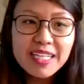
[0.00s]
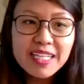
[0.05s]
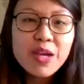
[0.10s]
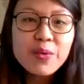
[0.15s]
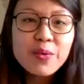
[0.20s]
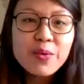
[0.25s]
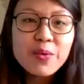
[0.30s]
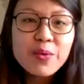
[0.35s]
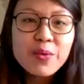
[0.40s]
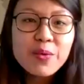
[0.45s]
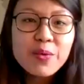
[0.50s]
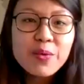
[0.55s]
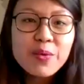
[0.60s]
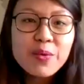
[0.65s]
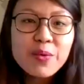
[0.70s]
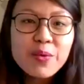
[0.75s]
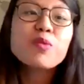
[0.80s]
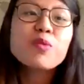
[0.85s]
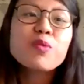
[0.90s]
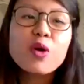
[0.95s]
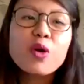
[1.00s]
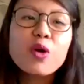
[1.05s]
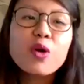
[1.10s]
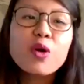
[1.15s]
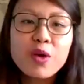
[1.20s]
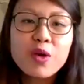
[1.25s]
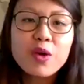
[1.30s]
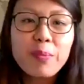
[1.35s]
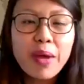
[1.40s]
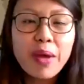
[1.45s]
We'd love to hear more about
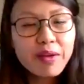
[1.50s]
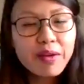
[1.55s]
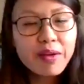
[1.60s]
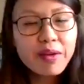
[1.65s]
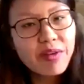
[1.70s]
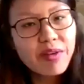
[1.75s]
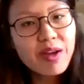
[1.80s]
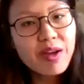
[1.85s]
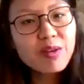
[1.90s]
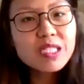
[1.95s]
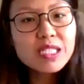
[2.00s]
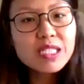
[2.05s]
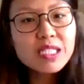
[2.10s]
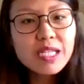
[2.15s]
your background